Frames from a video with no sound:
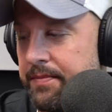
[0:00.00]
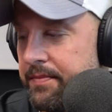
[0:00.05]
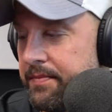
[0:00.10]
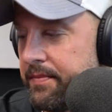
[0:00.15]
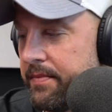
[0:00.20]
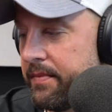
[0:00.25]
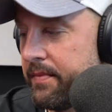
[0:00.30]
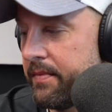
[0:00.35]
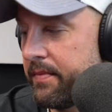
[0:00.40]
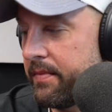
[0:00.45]

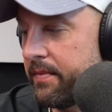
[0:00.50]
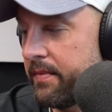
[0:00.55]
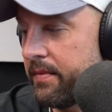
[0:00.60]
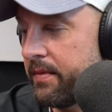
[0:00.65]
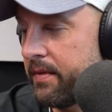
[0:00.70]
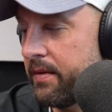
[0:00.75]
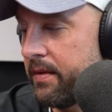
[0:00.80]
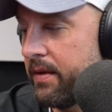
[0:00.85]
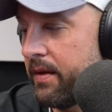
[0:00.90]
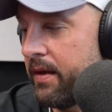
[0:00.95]
And it's
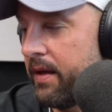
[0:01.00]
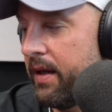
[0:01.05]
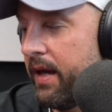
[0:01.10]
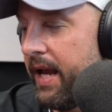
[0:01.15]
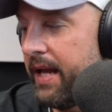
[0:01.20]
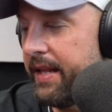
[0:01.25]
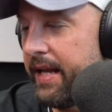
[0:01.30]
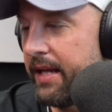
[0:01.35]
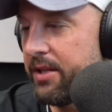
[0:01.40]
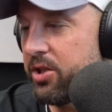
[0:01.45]
gone.
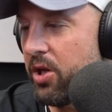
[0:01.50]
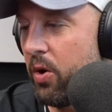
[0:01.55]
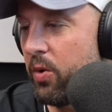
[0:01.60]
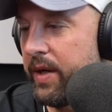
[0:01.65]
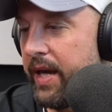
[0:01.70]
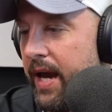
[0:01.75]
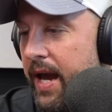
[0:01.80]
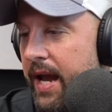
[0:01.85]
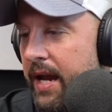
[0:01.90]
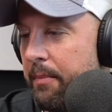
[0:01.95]
And that's
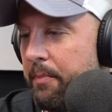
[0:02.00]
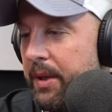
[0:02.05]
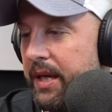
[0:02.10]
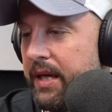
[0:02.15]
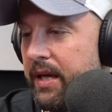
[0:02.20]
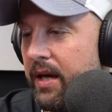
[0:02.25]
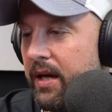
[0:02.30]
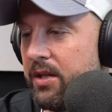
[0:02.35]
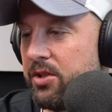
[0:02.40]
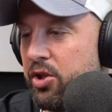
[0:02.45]
okay,
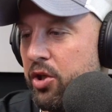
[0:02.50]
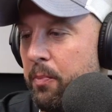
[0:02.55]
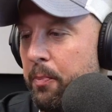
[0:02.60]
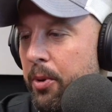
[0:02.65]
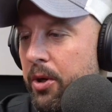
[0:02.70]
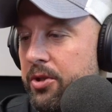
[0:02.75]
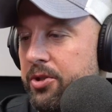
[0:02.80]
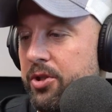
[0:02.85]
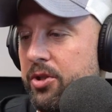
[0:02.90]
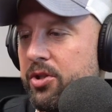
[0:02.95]
because you
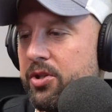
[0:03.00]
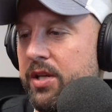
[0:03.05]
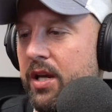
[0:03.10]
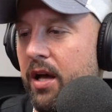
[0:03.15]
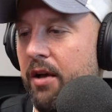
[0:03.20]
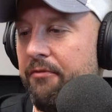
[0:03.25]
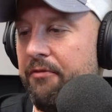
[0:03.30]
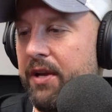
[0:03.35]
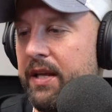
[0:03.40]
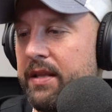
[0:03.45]
put
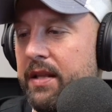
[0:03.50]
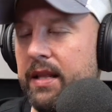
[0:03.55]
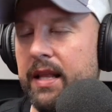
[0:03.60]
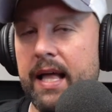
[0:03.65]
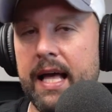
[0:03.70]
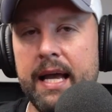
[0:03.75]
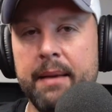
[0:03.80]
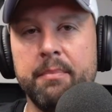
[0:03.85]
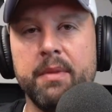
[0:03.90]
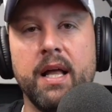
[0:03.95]
yourself in the
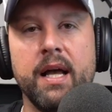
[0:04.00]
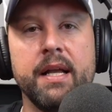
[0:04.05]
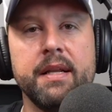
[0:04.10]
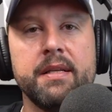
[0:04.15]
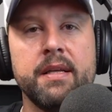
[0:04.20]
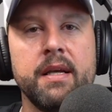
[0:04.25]
limelight.